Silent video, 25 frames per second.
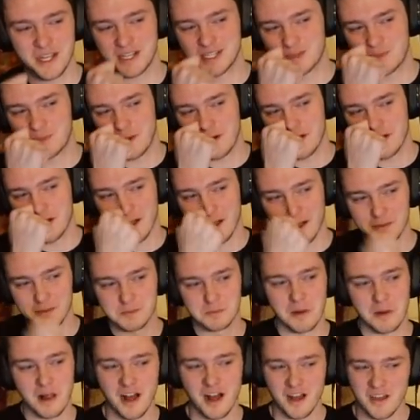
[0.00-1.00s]
Spear Gobs
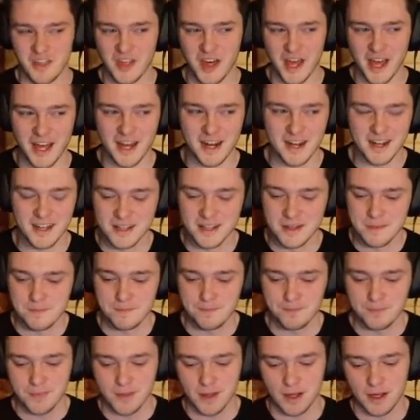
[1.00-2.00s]
block that.
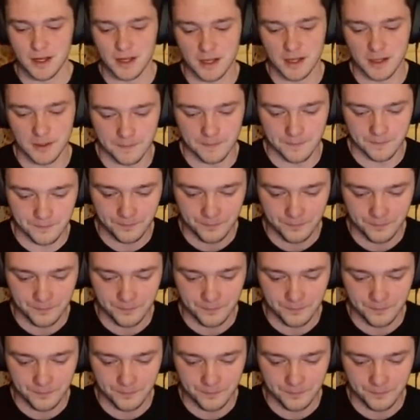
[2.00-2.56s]
Like,